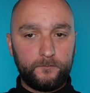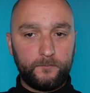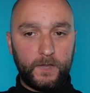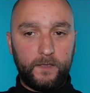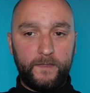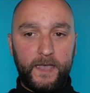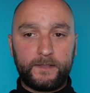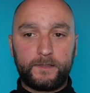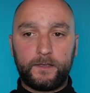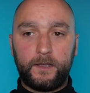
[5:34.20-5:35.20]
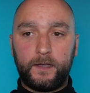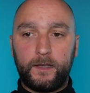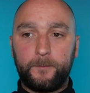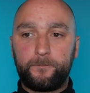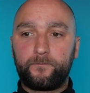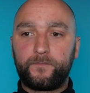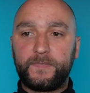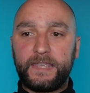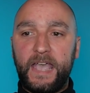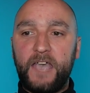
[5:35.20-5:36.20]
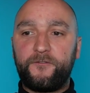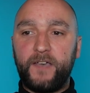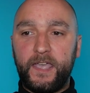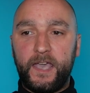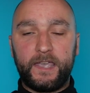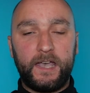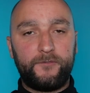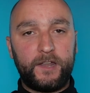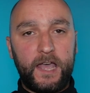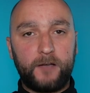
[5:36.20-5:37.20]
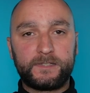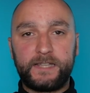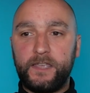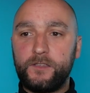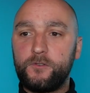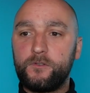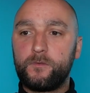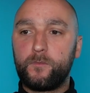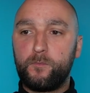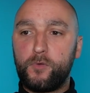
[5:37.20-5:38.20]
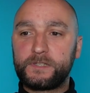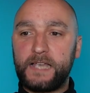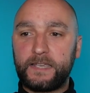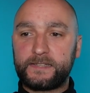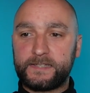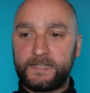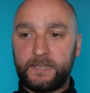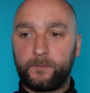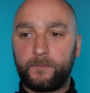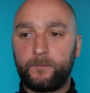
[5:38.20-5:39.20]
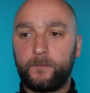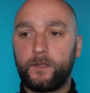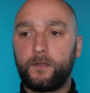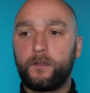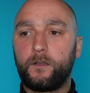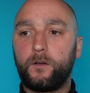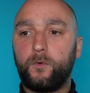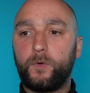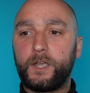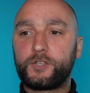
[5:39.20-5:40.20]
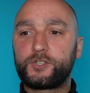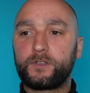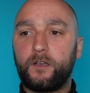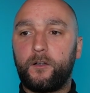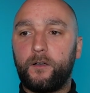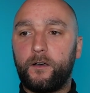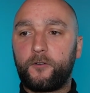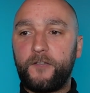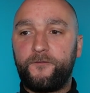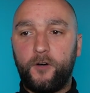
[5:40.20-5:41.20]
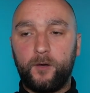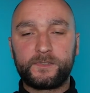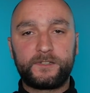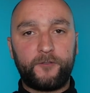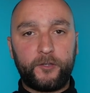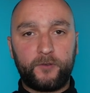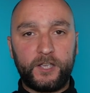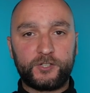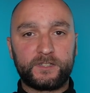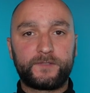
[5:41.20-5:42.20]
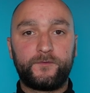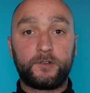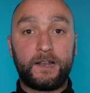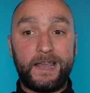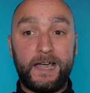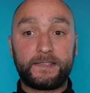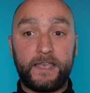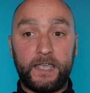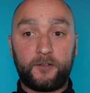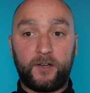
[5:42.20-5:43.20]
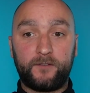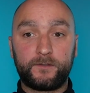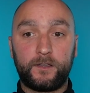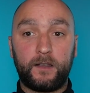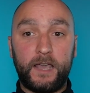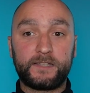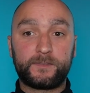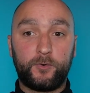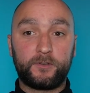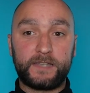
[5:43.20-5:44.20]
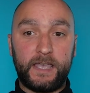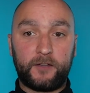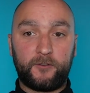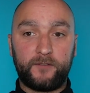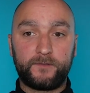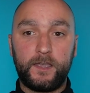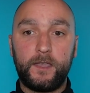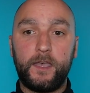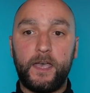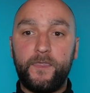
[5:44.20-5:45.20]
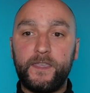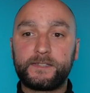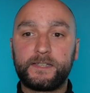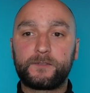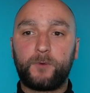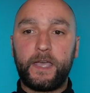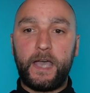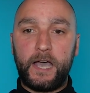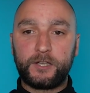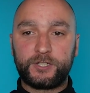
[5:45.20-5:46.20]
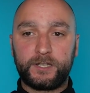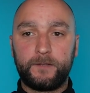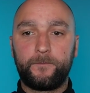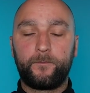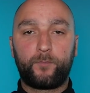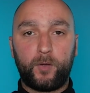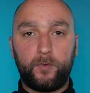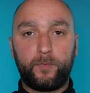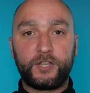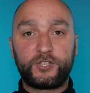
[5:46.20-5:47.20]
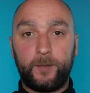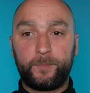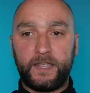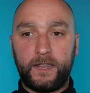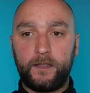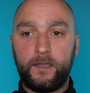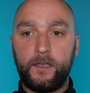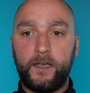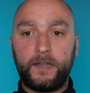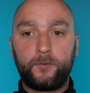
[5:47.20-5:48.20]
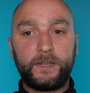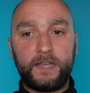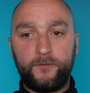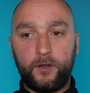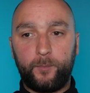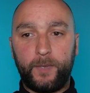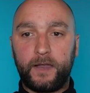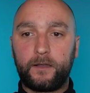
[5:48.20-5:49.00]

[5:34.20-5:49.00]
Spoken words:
that the FAA have announced their new mosaic scheme, which reforms the regulations for the light aircraft, light sports aircraft. And this is why Archer probably jumped in and they'll be developing